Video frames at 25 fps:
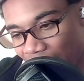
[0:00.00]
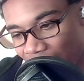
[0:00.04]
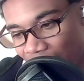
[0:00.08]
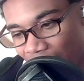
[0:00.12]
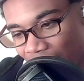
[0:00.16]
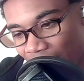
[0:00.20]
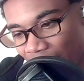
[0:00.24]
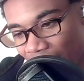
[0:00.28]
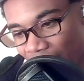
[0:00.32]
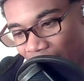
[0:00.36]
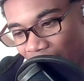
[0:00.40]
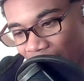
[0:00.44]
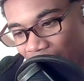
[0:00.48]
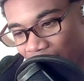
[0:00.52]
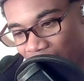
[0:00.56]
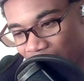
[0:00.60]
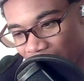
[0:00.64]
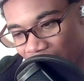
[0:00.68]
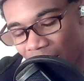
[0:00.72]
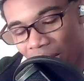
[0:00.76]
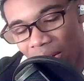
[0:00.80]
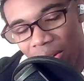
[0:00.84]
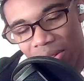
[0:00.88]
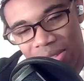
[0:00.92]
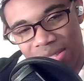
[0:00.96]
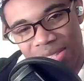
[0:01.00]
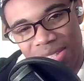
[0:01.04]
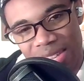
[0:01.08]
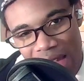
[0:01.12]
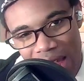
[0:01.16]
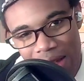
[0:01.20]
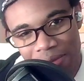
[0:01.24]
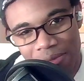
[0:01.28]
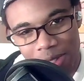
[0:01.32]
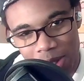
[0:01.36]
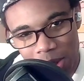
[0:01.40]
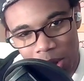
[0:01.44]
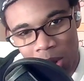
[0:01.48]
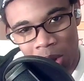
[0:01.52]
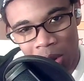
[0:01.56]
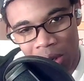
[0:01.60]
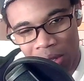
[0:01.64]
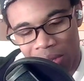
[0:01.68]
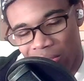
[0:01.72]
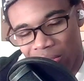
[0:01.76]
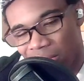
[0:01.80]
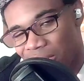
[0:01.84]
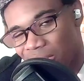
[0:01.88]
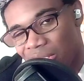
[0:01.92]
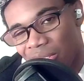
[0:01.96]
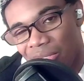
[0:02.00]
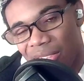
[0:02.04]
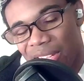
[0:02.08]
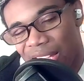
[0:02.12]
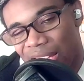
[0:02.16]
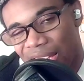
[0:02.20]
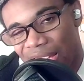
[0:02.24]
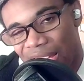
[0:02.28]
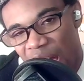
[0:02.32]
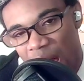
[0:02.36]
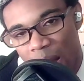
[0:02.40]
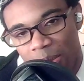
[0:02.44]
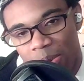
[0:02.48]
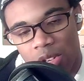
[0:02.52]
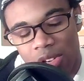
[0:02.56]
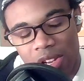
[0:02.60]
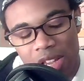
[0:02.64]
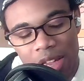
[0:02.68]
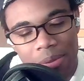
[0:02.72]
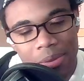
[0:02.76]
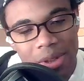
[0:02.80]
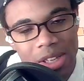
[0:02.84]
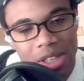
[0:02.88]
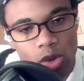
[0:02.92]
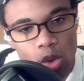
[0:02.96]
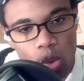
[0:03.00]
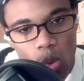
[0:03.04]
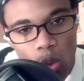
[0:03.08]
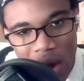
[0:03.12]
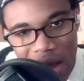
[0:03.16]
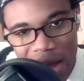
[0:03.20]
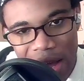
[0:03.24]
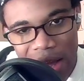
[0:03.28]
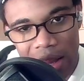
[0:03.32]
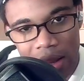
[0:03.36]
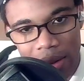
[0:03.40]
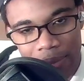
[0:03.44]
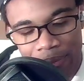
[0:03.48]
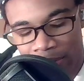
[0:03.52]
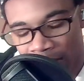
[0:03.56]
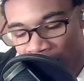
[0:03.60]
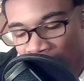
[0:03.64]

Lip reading: you know, save Jewel in order so he can capture him as well.